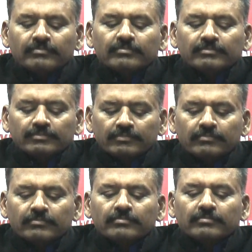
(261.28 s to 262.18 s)

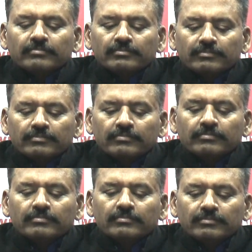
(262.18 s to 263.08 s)

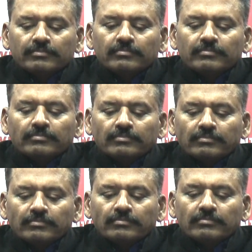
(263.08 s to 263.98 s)

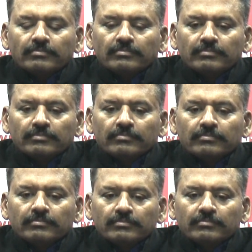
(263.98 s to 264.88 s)

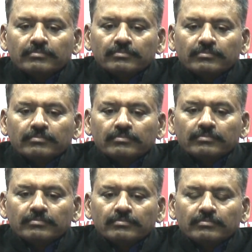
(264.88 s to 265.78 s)

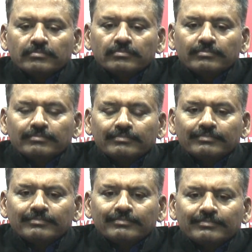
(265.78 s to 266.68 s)

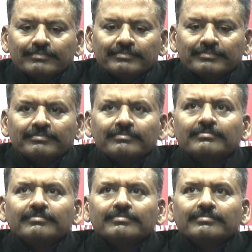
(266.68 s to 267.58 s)

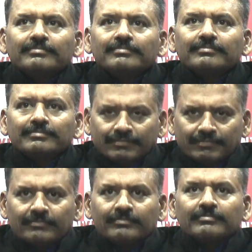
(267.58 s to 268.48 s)

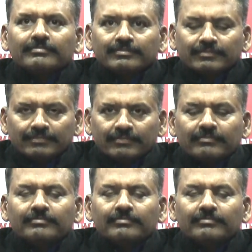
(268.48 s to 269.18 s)
(not speaking)